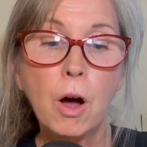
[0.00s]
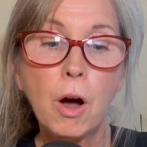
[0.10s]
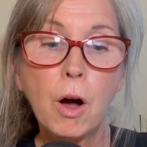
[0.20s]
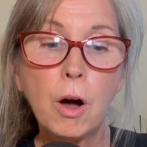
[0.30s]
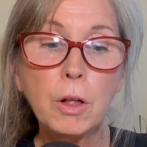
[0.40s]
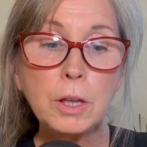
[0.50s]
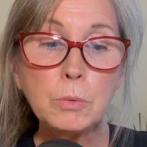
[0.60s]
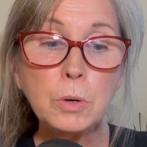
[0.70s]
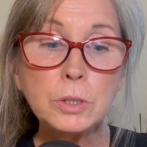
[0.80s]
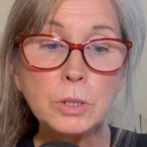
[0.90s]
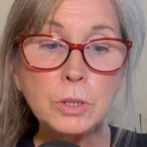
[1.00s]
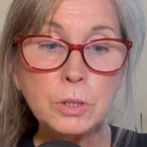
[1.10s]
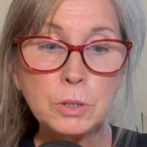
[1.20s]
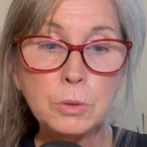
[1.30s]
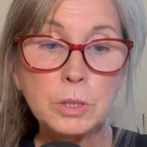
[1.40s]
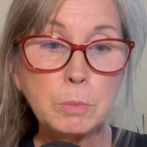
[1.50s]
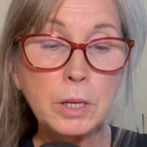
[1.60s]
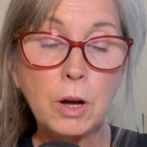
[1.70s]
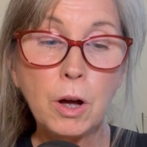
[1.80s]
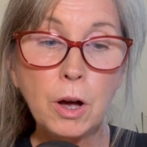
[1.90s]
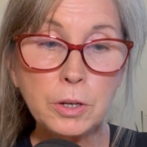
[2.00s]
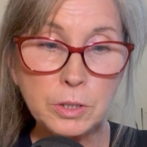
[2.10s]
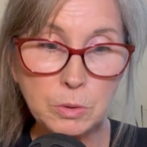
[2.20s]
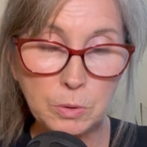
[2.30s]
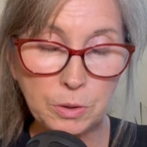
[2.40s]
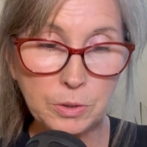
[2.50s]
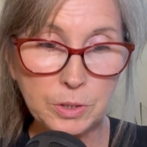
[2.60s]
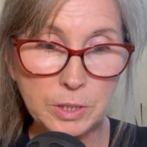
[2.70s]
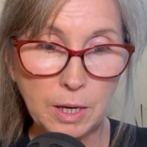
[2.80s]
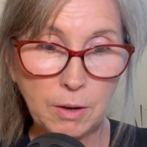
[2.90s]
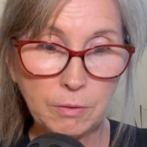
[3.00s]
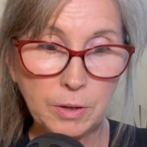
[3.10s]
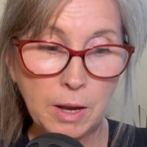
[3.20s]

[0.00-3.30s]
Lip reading: All I want you to do is be honest with yourself.